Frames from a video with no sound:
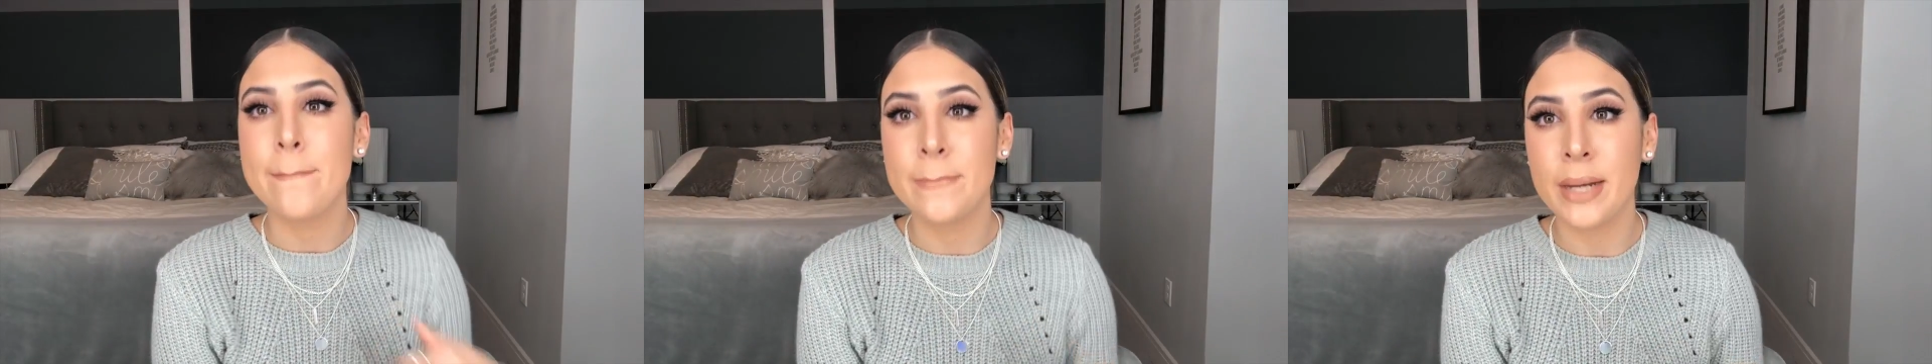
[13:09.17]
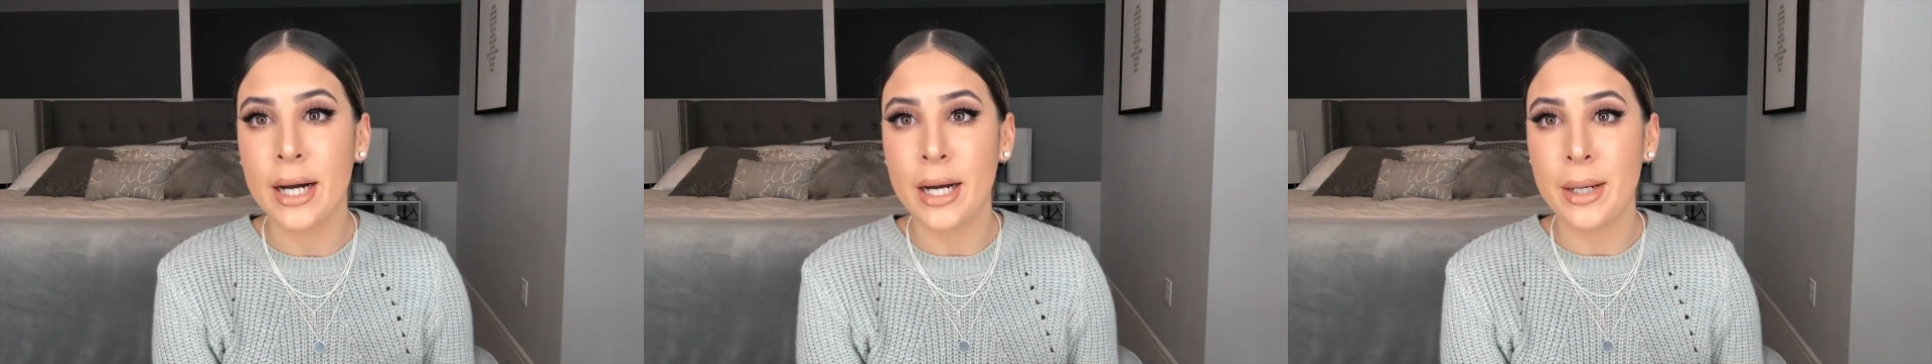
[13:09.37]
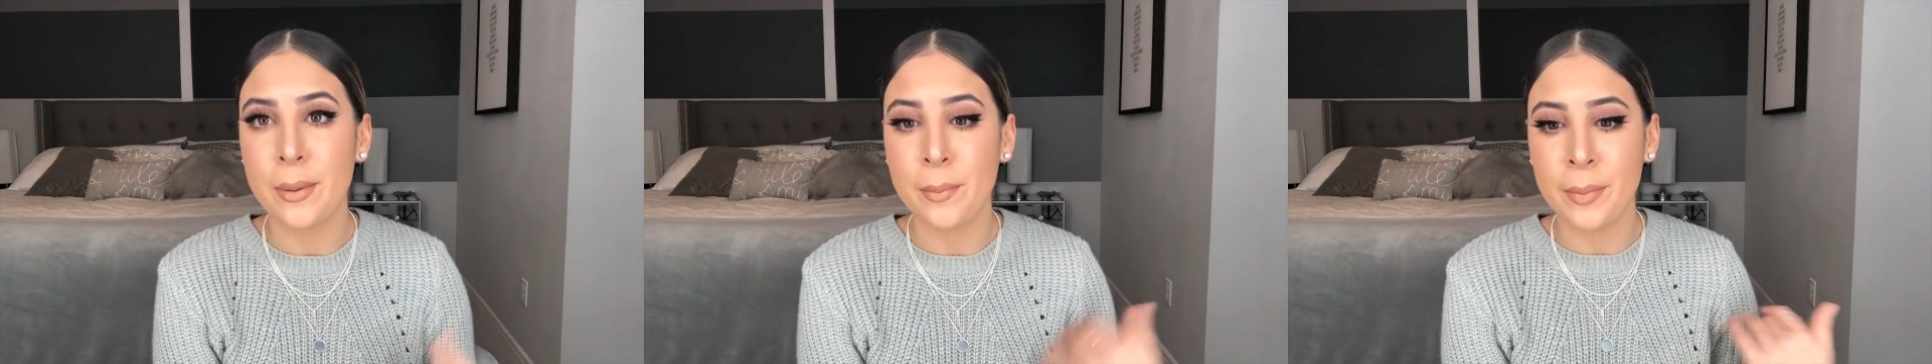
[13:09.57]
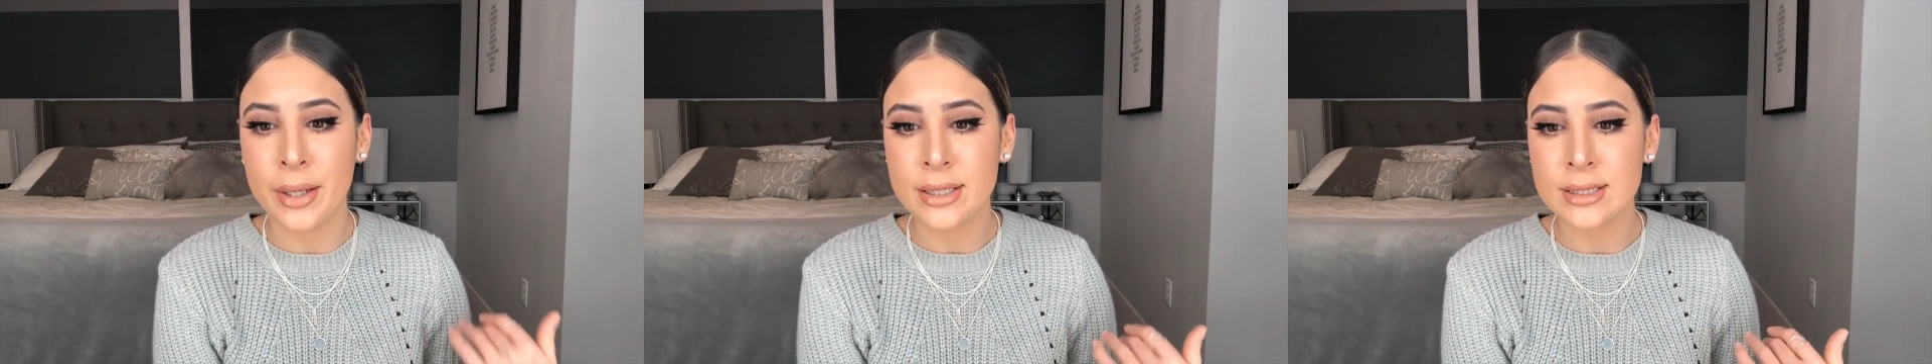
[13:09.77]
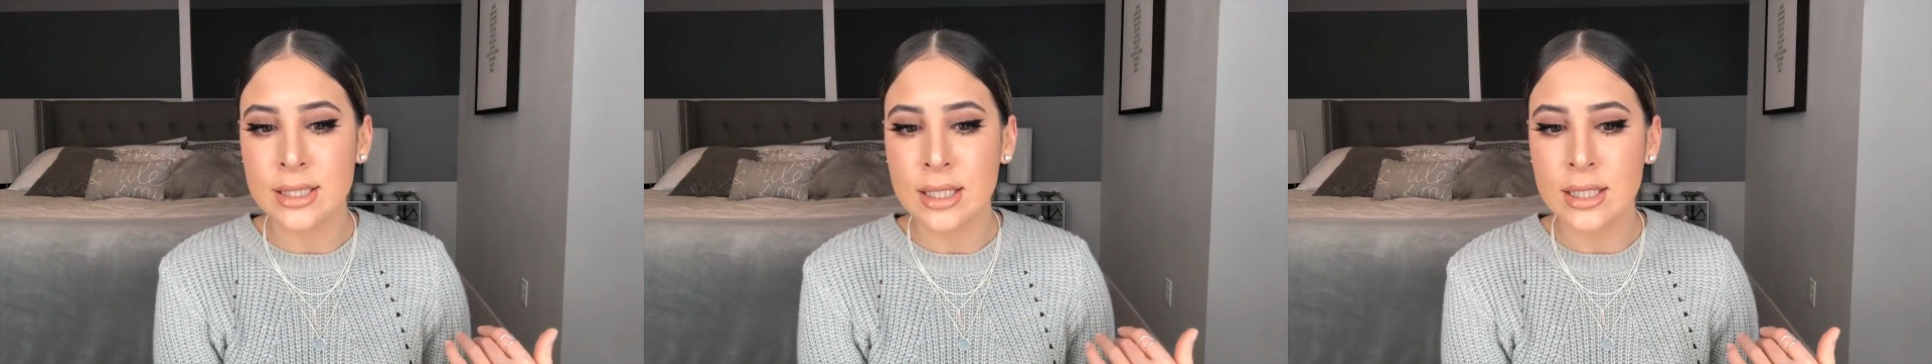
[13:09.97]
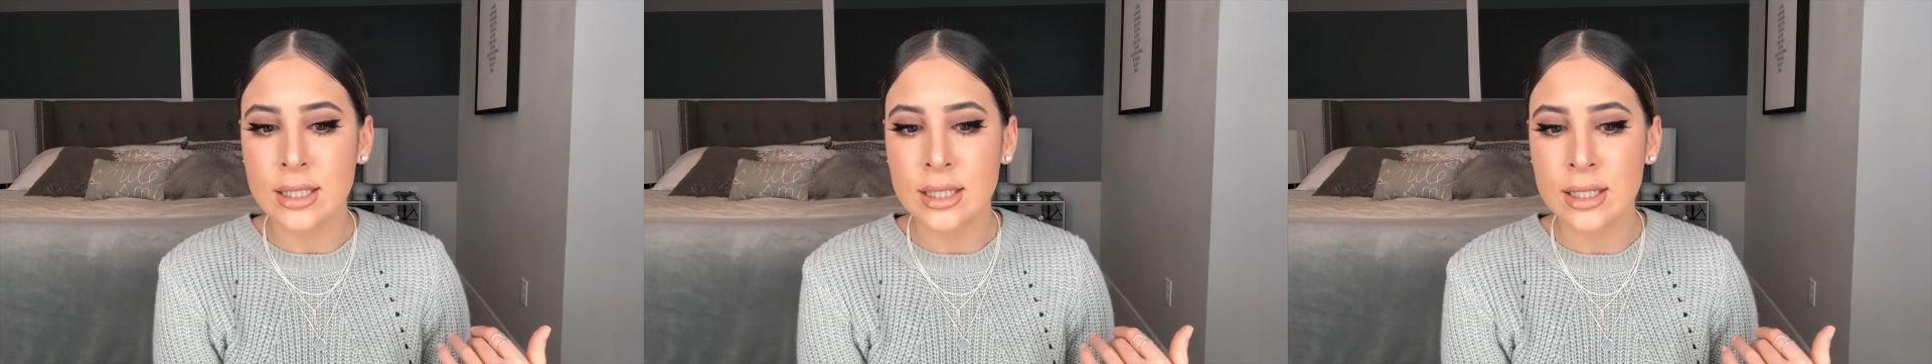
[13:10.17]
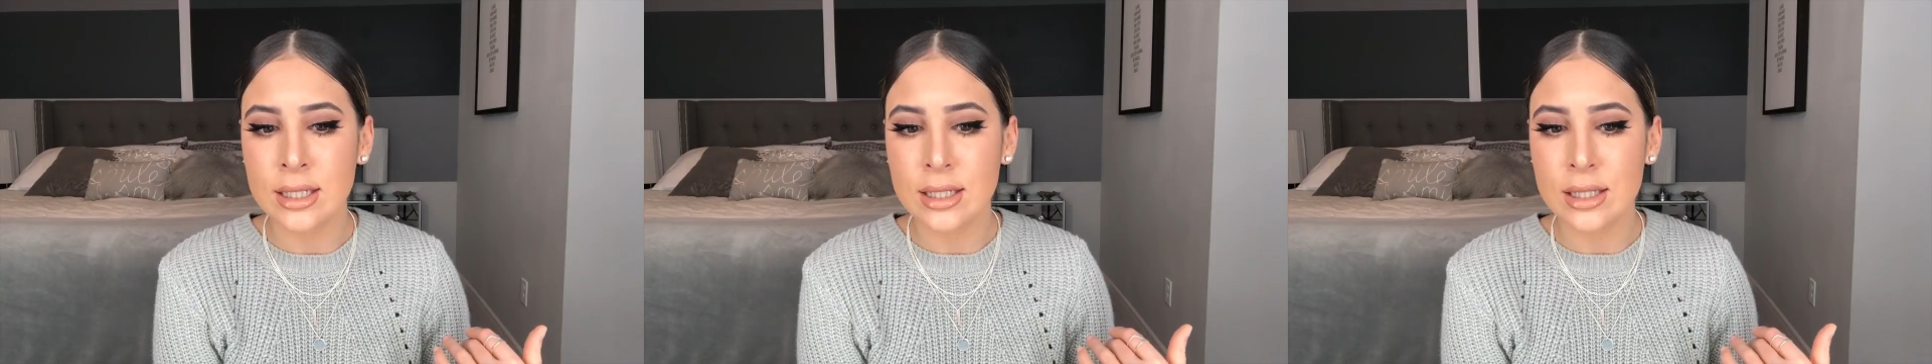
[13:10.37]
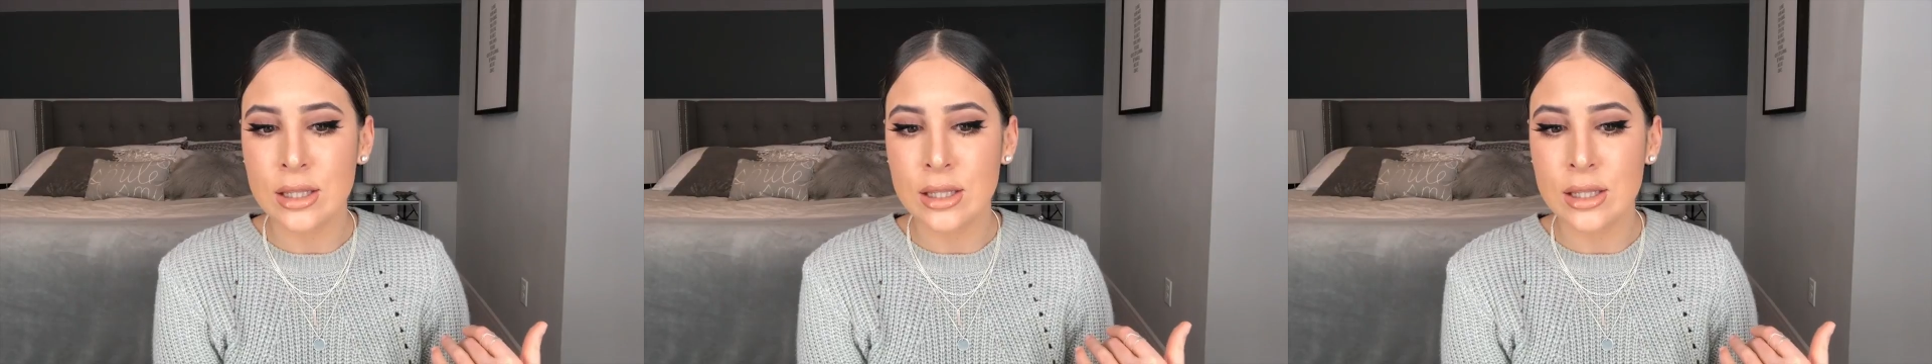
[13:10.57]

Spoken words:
But basically